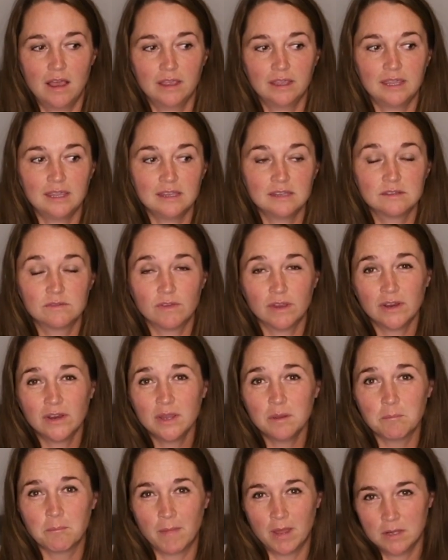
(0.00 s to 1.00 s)
He's very
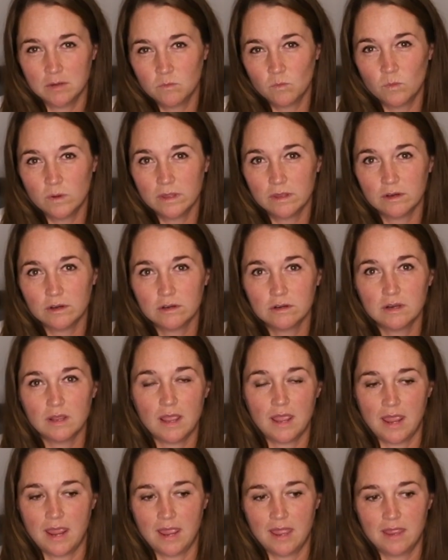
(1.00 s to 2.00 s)
mutton withered
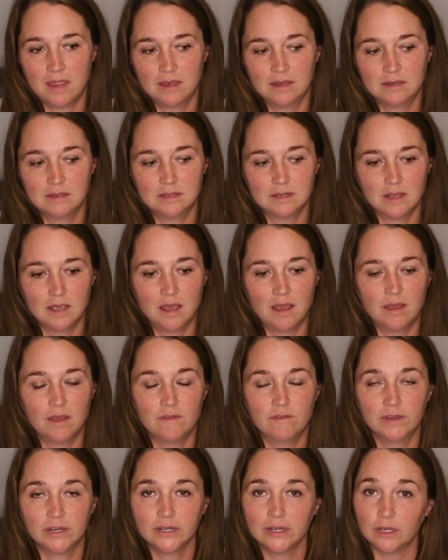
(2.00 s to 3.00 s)
and
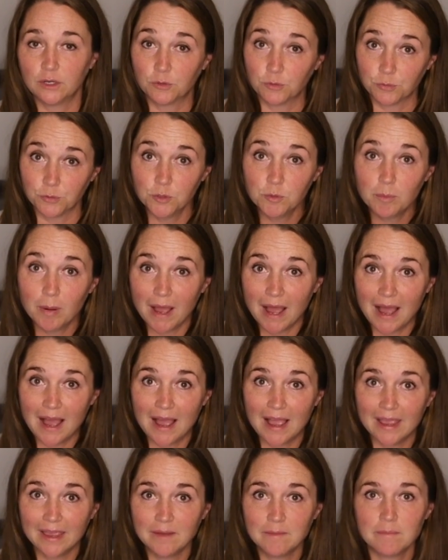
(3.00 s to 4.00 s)
very croup
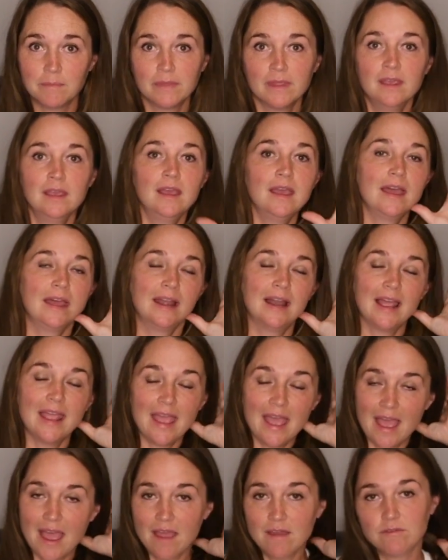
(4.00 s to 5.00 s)
high, and I
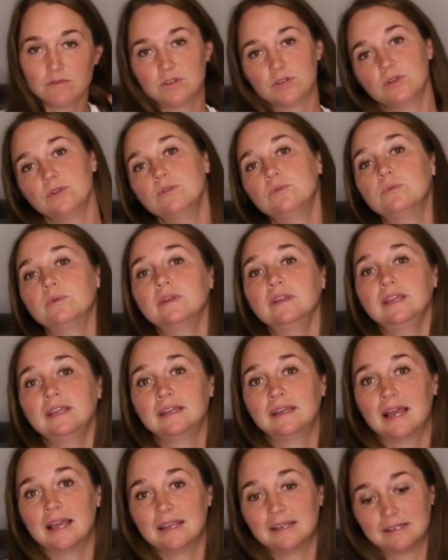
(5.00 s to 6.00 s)
have two really
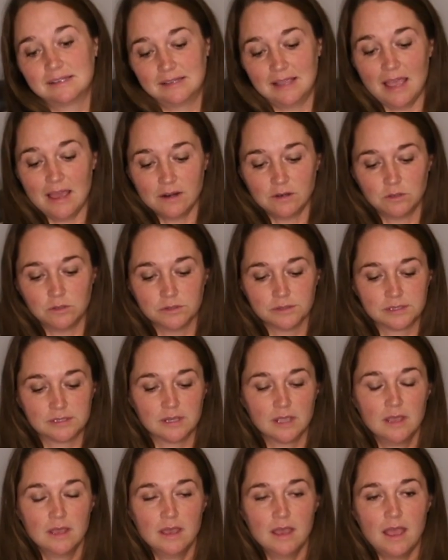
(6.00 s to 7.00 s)
nice saddles
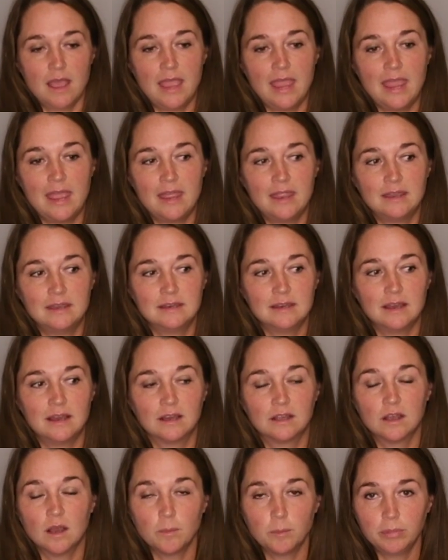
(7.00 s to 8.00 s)
and
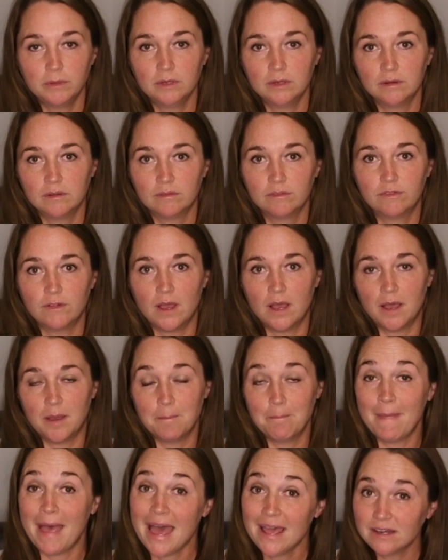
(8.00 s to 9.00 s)
a couple of
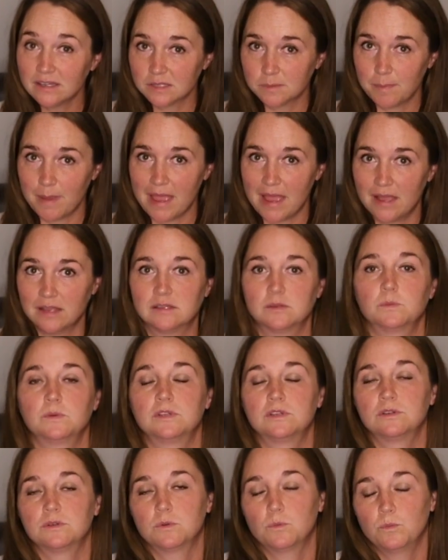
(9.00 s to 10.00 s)
Mattis pads,
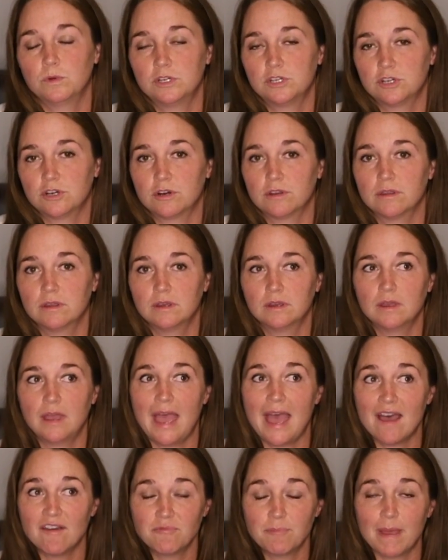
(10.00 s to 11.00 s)
which are the
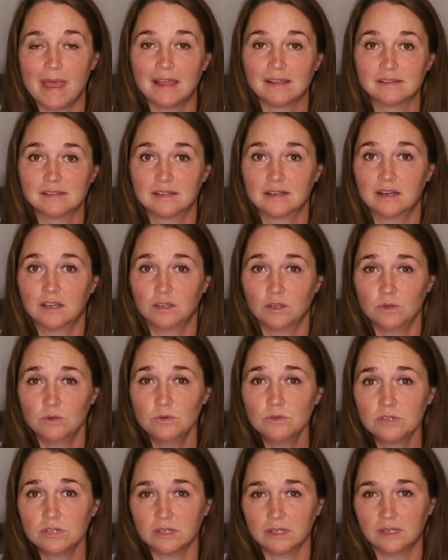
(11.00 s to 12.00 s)
half pads that I
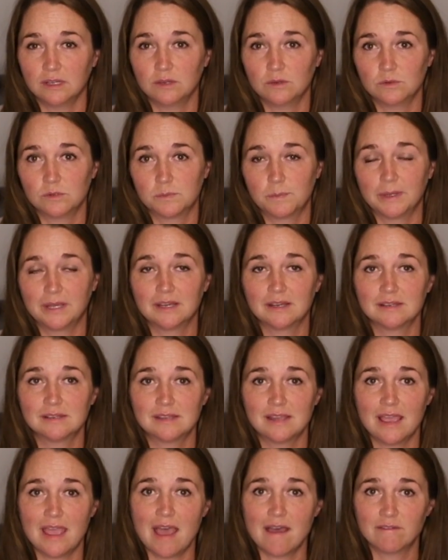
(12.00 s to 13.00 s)
usually use because
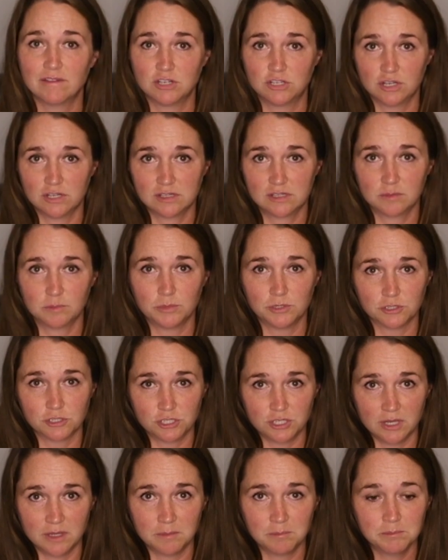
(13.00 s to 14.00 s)
they have adjustable
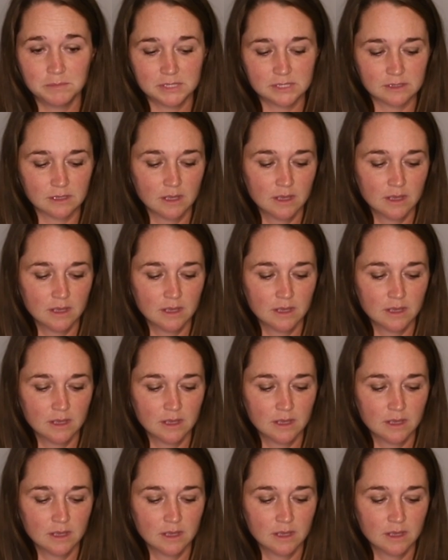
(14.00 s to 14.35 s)
shims.